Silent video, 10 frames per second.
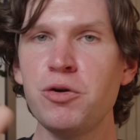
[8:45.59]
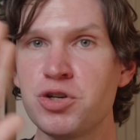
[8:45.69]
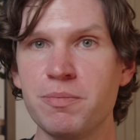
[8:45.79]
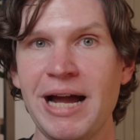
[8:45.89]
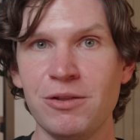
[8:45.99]
you
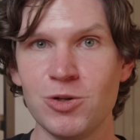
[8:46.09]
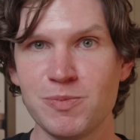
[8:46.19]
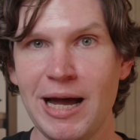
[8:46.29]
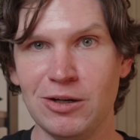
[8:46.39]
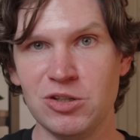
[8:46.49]
should buy those
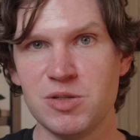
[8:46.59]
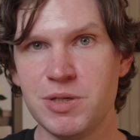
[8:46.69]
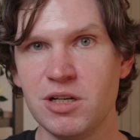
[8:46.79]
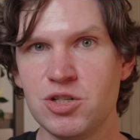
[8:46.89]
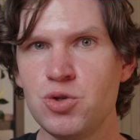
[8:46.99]
models
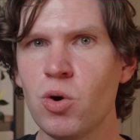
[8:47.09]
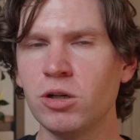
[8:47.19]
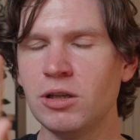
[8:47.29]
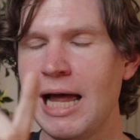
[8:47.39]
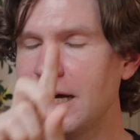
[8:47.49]
because you are
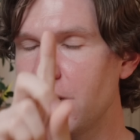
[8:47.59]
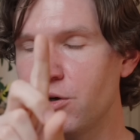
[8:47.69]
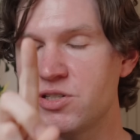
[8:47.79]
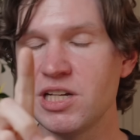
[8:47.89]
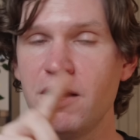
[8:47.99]
locking
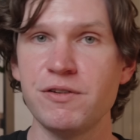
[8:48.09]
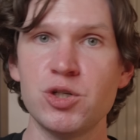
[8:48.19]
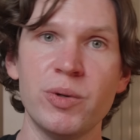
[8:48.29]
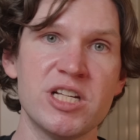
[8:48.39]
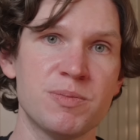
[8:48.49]
yourself
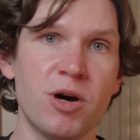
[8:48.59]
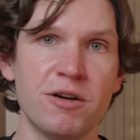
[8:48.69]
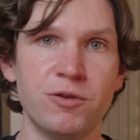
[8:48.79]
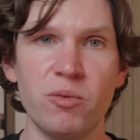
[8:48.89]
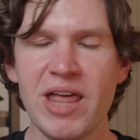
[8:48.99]
into a
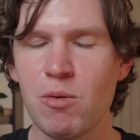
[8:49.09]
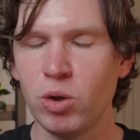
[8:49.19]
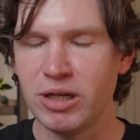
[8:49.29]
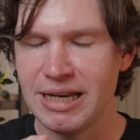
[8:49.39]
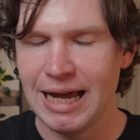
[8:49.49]
smartphone that
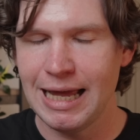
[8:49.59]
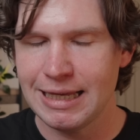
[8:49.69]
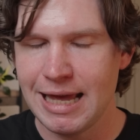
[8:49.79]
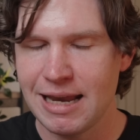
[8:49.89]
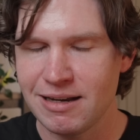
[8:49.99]
will
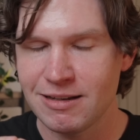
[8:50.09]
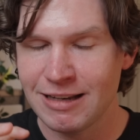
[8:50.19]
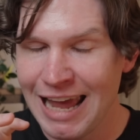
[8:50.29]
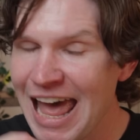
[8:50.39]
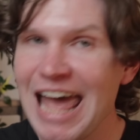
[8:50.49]
not get
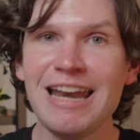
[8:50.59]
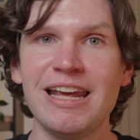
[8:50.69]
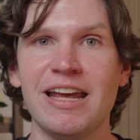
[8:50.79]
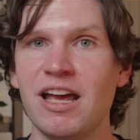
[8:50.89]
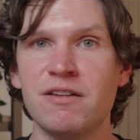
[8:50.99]

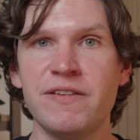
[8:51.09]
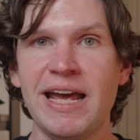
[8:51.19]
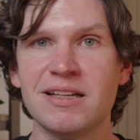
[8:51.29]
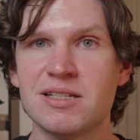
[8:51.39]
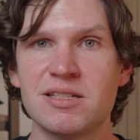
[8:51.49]
any
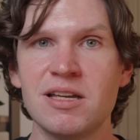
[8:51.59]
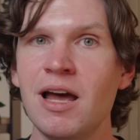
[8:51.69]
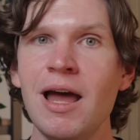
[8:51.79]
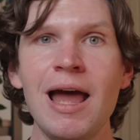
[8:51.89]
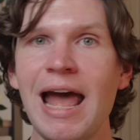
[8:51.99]
advanced
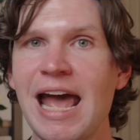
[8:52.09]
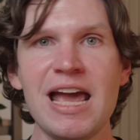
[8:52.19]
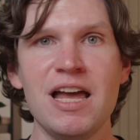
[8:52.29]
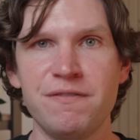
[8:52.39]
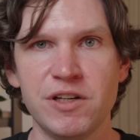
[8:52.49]

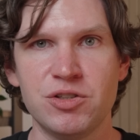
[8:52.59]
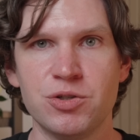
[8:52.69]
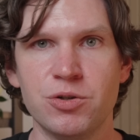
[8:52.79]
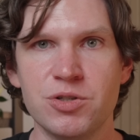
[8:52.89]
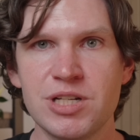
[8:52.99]
AI
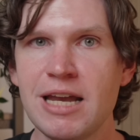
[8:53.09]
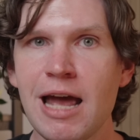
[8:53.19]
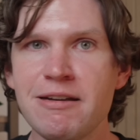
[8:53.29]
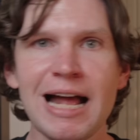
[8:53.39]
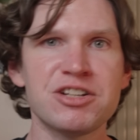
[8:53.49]
features. And,
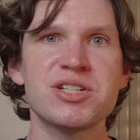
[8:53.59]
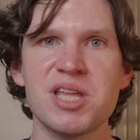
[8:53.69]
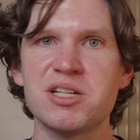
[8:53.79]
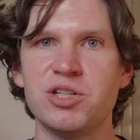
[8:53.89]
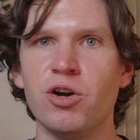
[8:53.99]
and not just
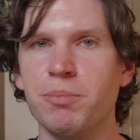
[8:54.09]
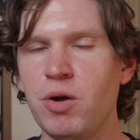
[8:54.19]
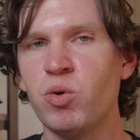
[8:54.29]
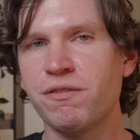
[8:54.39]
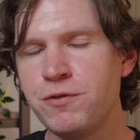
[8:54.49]
this year,
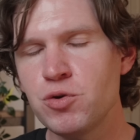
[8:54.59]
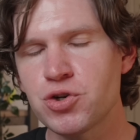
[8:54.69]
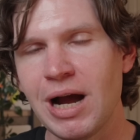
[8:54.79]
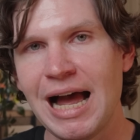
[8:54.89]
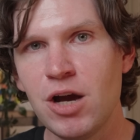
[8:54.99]
but with
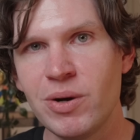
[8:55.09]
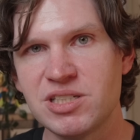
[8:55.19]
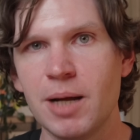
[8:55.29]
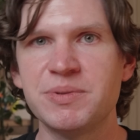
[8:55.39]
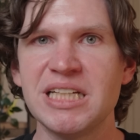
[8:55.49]
future iOS
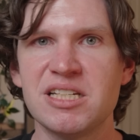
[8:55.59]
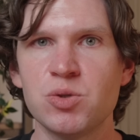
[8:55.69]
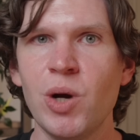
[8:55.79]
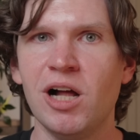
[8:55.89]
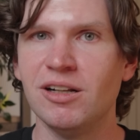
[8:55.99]
updates as
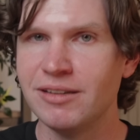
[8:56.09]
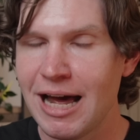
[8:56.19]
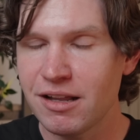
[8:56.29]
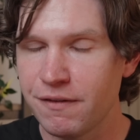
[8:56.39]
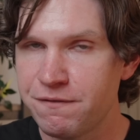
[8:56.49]
well. A
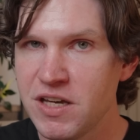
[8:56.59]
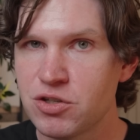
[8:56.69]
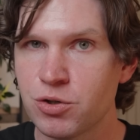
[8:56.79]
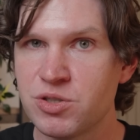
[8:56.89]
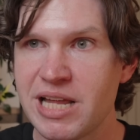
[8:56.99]
lot of the
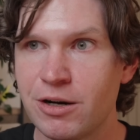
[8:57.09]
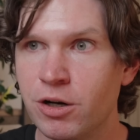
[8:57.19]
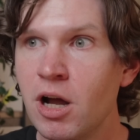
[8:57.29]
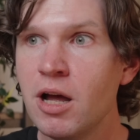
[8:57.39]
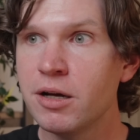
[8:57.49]
features that
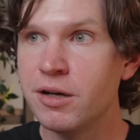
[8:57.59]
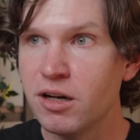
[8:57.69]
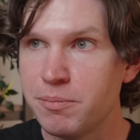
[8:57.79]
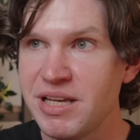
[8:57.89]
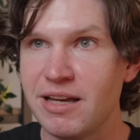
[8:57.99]
are going
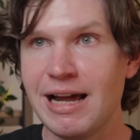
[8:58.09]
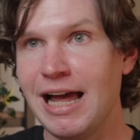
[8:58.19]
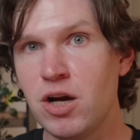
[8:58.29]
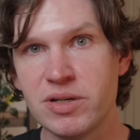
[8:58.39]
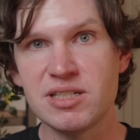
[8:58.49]
to be in
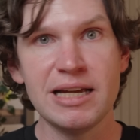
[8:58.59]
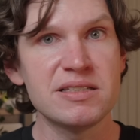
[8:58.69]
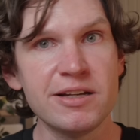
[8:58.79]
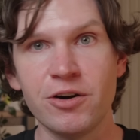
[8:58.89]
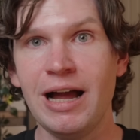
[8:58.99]
iOS
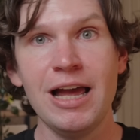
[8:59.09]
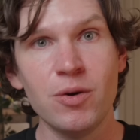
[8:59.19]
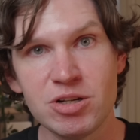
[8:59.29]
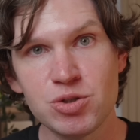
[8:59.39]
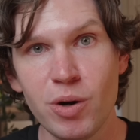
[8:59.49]
19 or
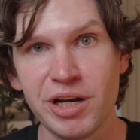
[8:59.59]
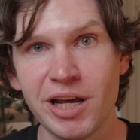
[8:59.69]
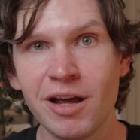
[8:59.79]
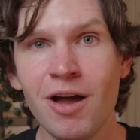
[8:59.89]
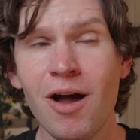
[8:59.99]
iOS
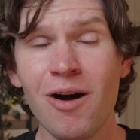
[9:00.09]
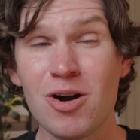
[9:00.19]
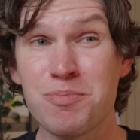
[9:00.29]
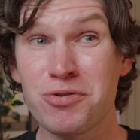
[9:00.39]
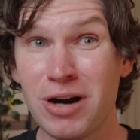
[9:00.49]
20
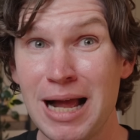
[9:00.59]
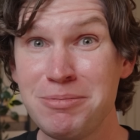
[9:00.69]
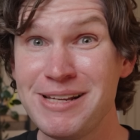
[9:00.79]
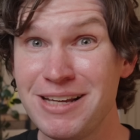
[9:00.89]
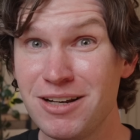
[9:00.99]
are
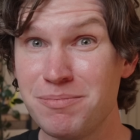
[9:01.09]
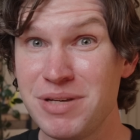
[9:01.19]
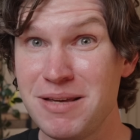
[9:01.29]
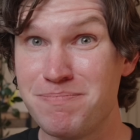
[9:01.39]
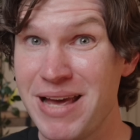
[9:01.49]
probably going to
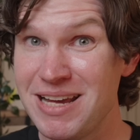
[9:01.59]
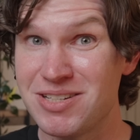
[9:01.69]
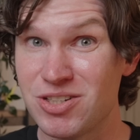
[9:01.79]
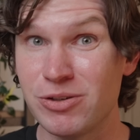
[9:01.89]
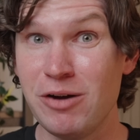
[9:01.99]
be
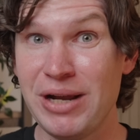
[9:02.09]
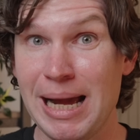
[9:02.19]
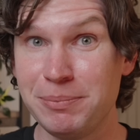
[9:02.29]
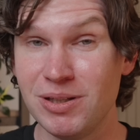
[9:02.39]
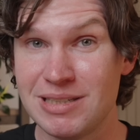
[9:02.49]
based around
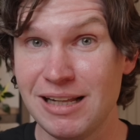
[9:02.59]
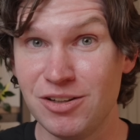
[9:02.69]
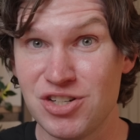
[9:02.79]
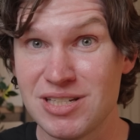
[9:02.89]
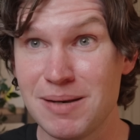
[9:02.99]
Apple
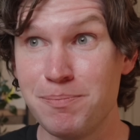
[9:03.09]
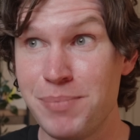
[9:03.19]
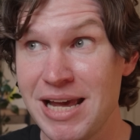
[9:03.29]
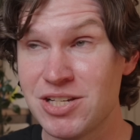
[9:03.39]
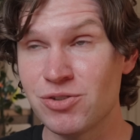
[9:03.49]
Intelligence and
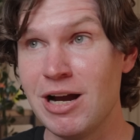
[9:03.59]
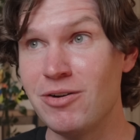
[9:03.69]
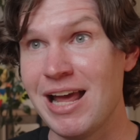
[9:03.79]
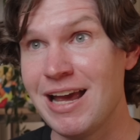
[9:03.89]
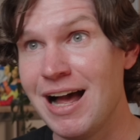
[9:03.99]
based
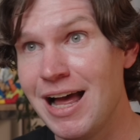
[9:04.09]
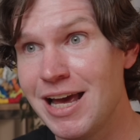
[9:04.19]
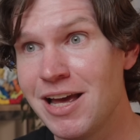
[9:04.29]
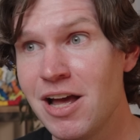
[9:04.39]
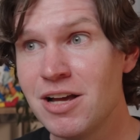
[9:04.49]
around
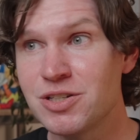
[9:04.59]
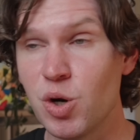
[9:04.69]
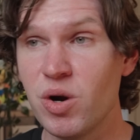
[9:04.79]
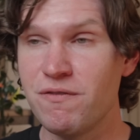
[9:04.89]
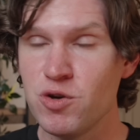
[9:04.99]
AI.
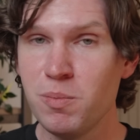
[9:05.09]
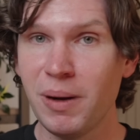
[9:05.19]
So if you